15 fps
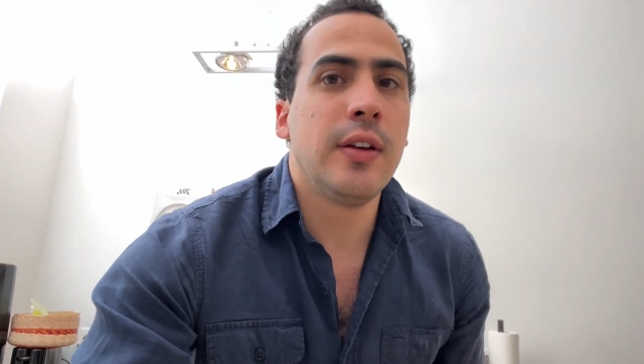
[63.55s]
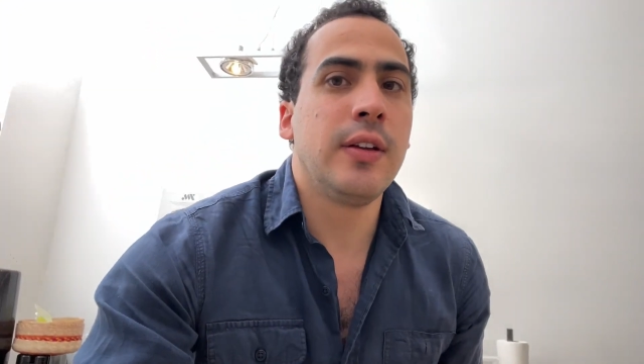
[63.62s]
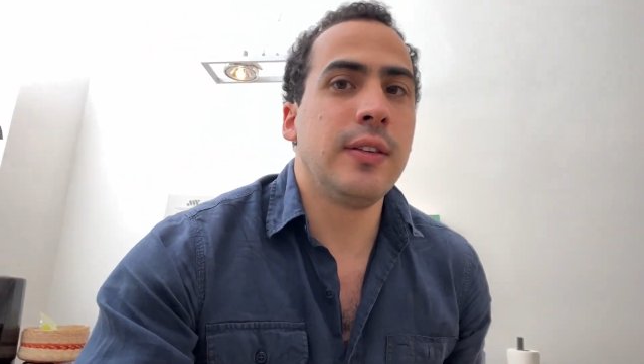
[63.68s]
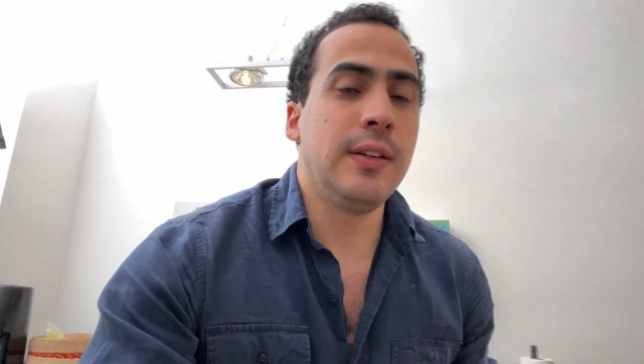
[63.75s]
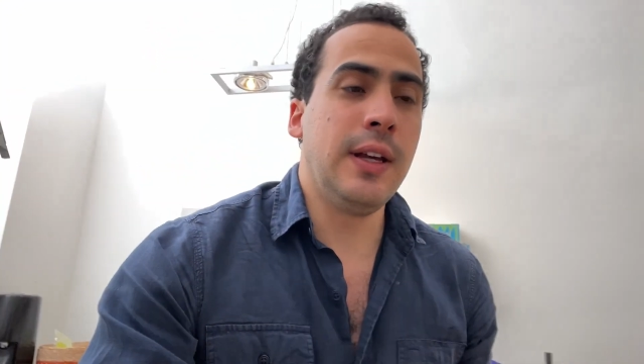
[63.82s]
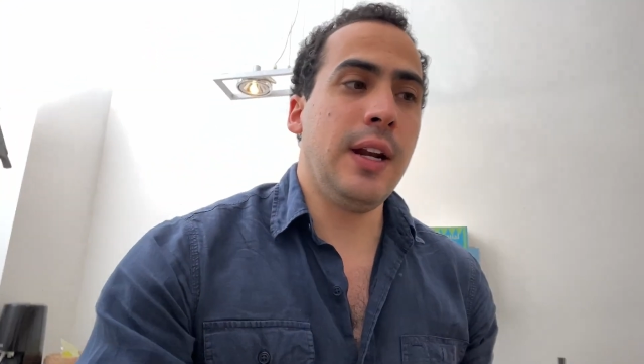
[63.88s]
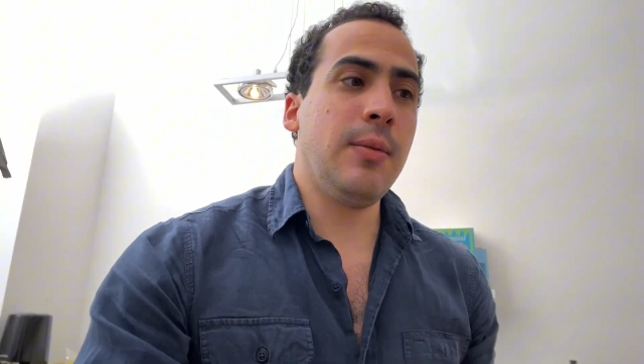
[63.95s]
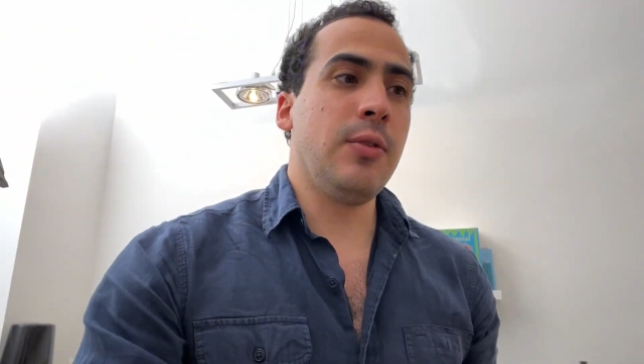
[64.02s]

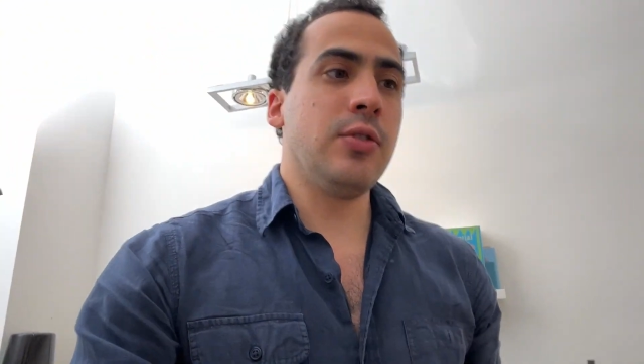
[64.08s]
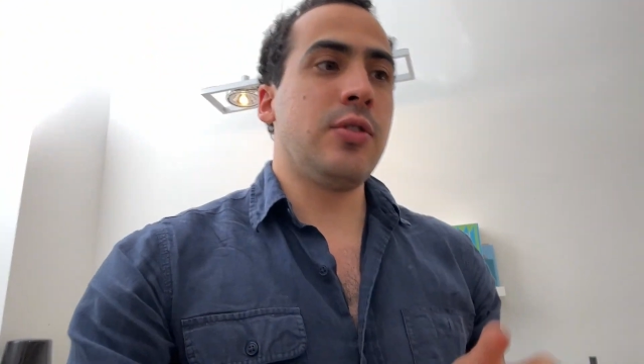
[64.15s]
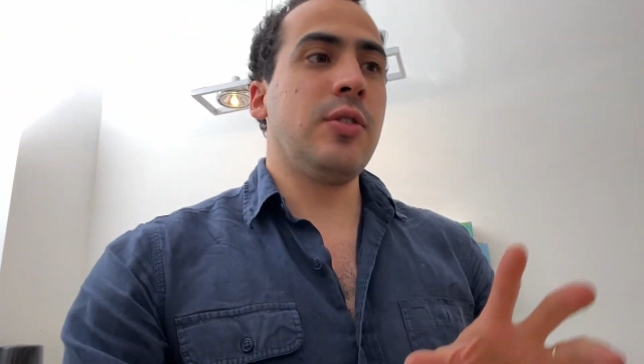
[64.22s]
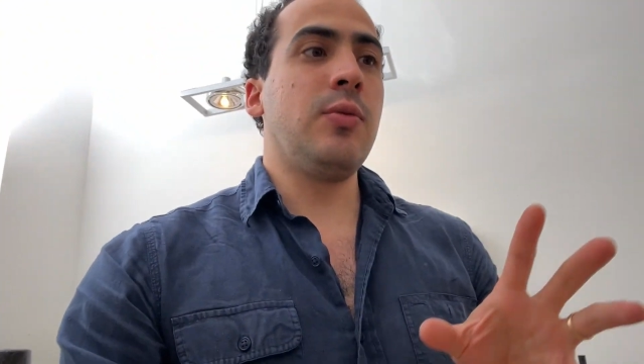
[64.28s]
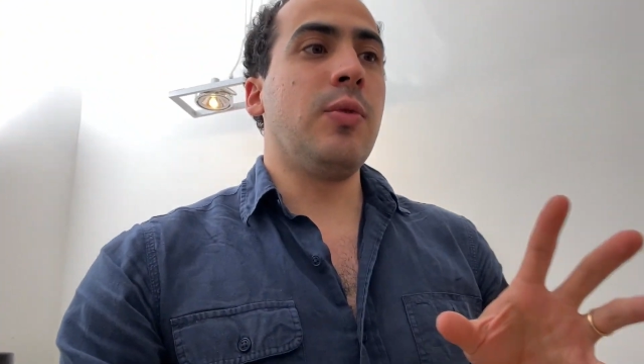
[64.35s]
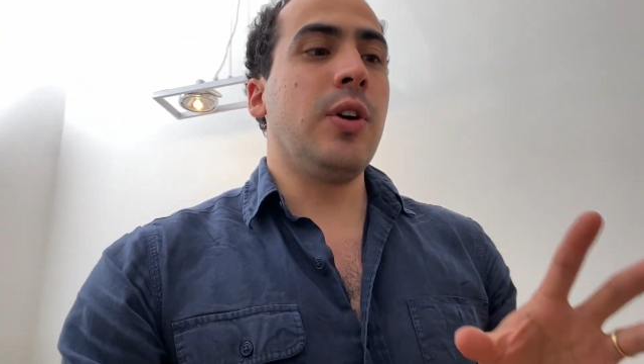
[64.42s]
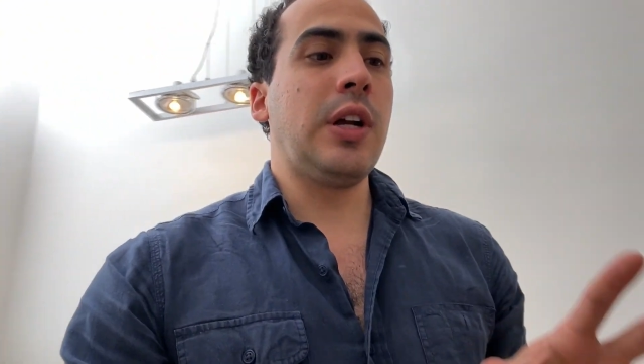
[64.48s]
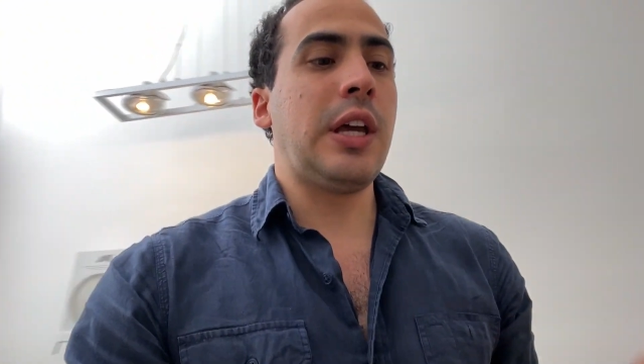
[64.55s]
Then I'm also
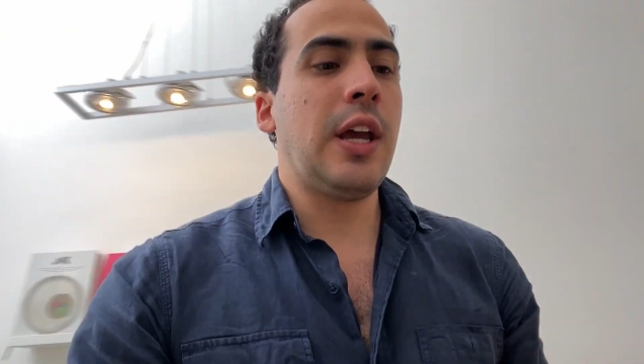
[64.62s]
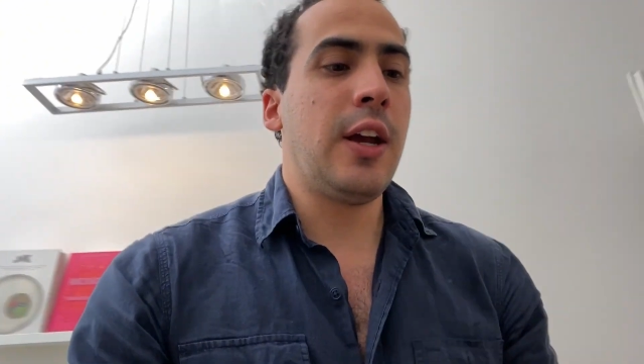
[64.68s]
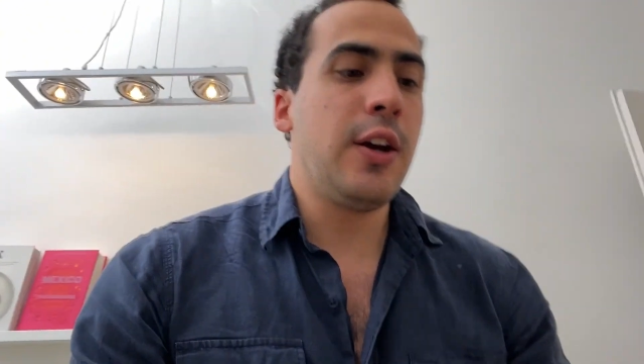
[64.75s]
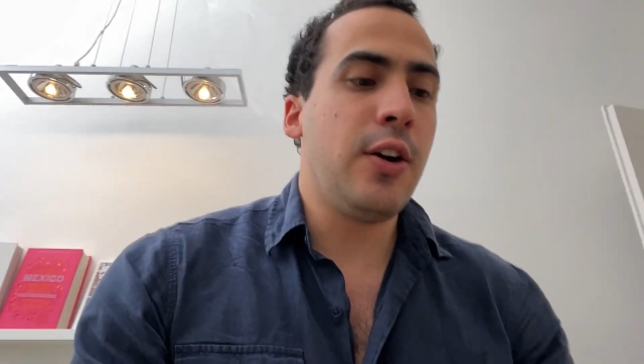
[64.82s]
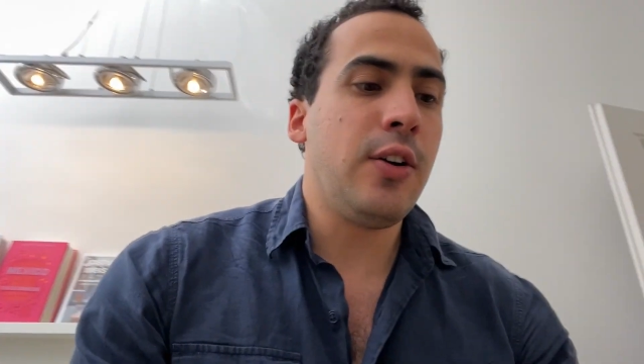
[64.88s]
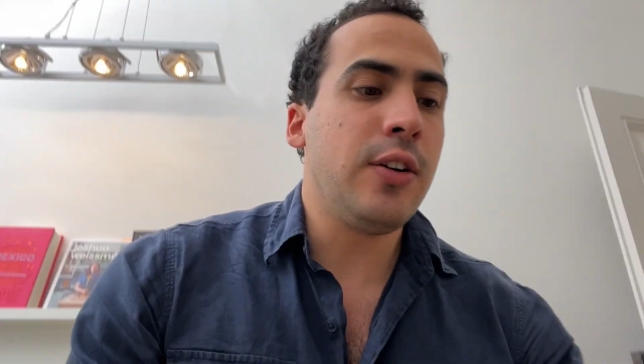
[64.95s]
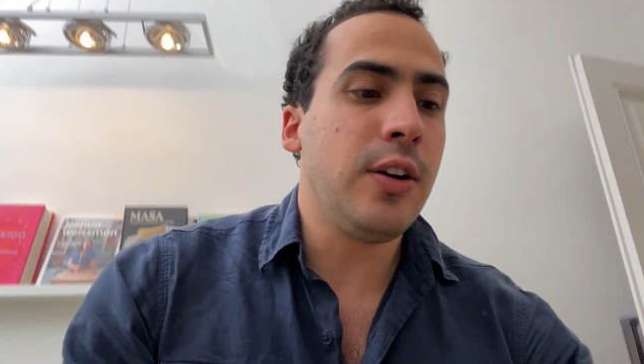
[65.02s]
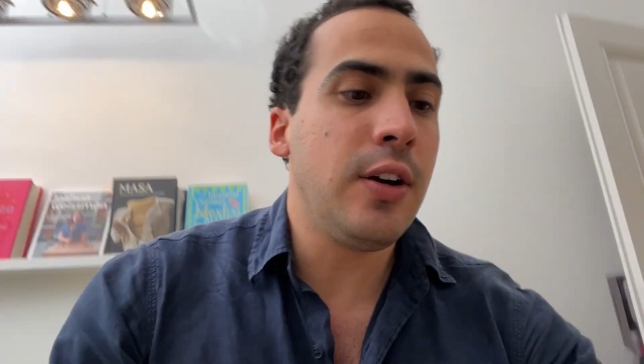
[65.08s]
working
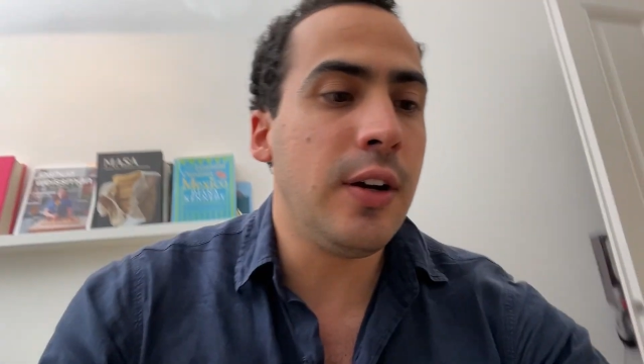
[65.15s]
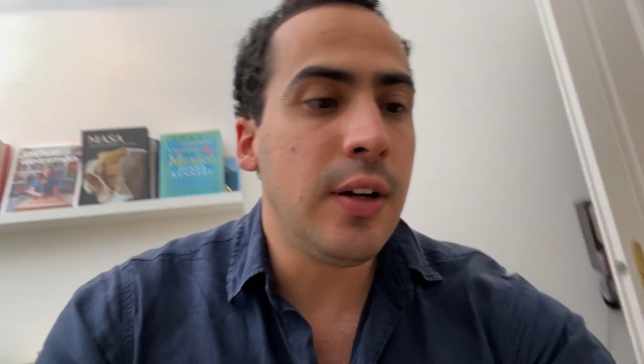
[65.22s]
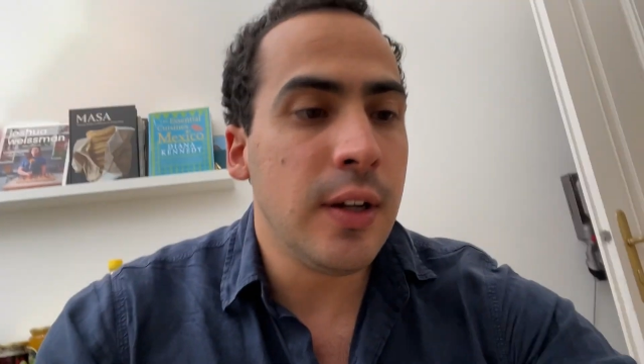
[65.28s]
on a